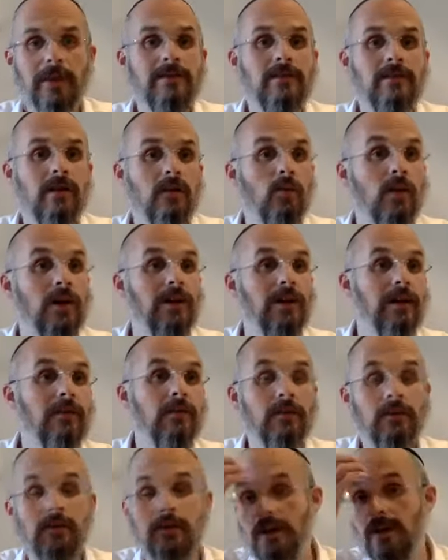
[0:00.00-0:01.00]
on what
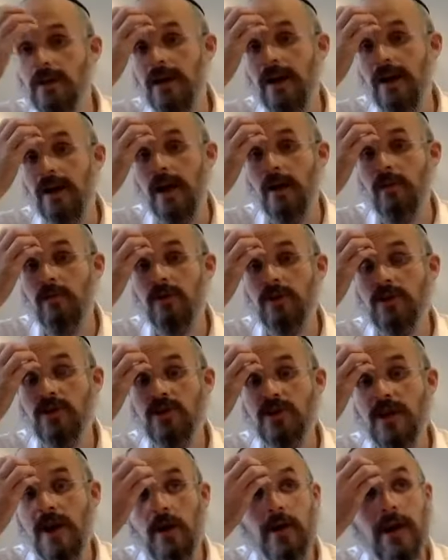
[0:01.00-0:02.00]
level and how
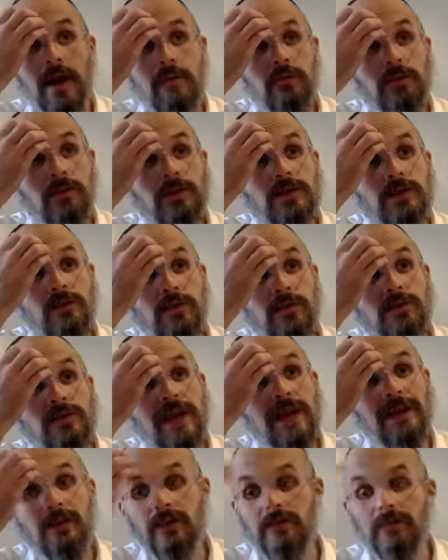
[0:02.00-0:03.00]
much, how capable he's is of
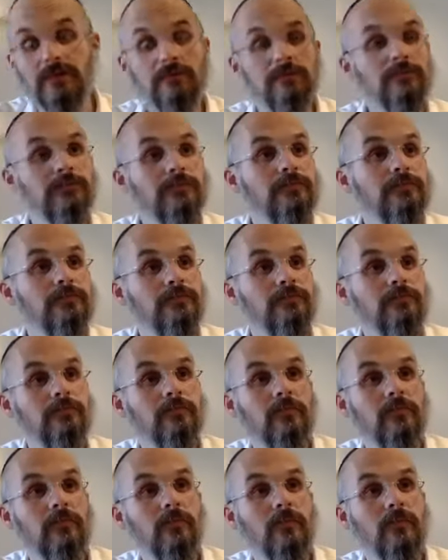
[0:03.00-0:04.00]
understanding.
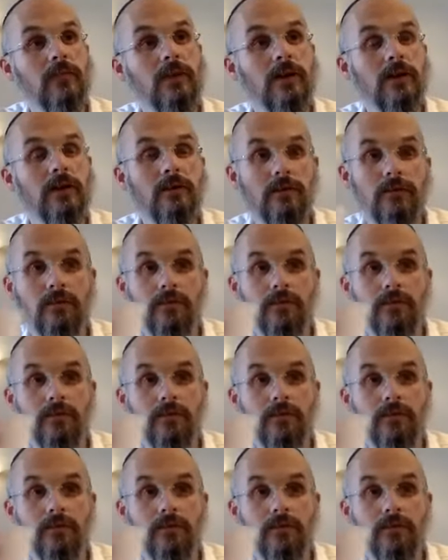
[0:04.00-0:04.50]
Yeah.